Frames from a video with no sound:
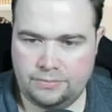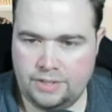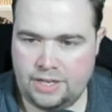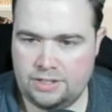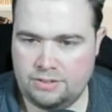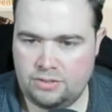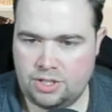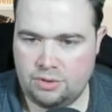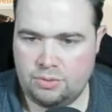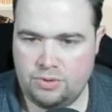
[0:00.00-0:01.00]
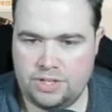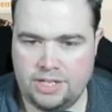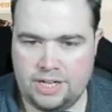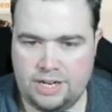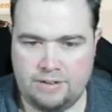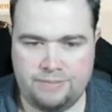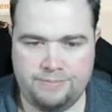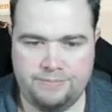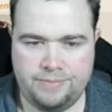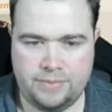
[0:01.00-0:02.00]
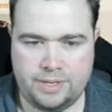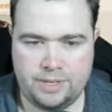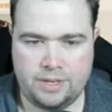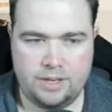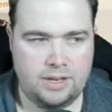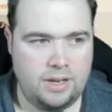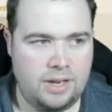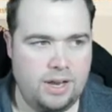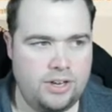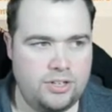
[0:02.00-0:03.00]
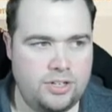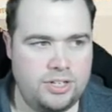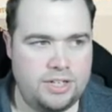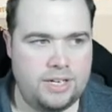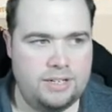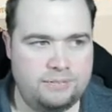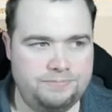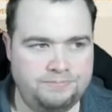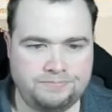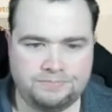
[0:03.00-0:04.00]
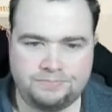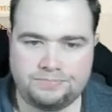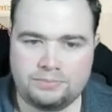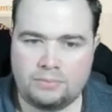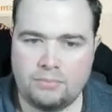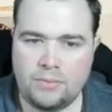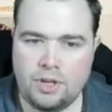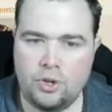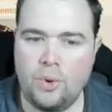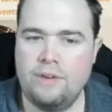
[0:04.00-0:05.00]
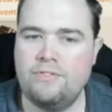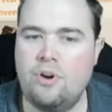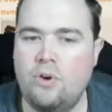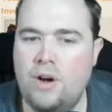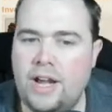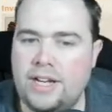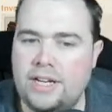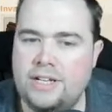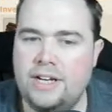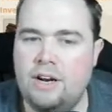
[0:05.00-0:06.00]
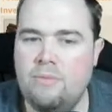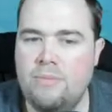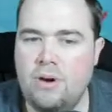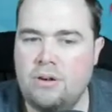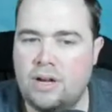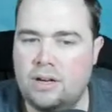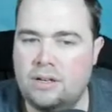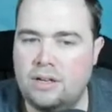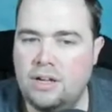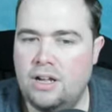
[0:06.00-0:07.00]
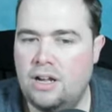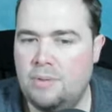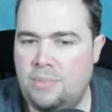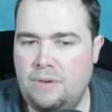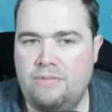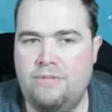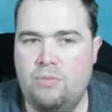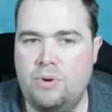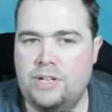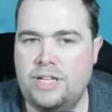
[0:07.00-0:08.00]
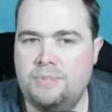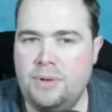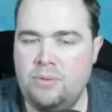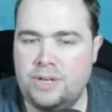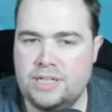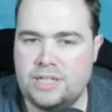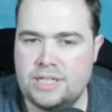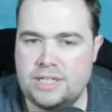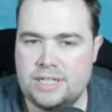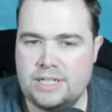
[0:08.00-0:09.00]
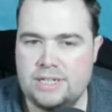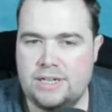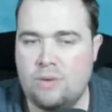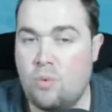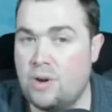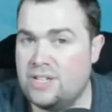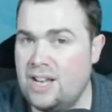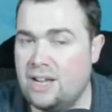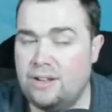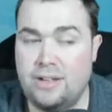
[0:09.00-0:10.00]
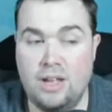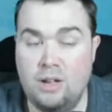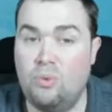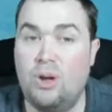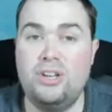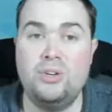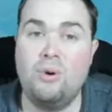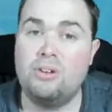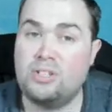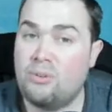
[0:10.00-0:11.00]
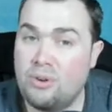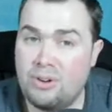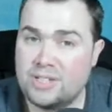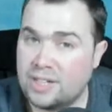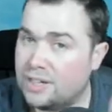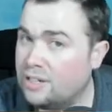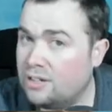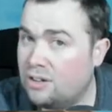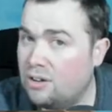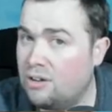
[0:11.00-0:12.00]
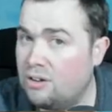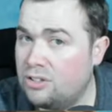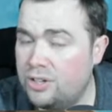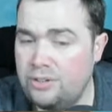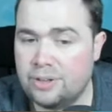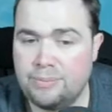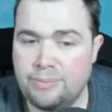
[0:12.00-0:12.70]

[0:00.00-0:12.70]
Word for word: them. So this here, as you can see, you have got a yellow marker above one of these buildings. Now why is that? Well, as you asked so nicely, I'll show you.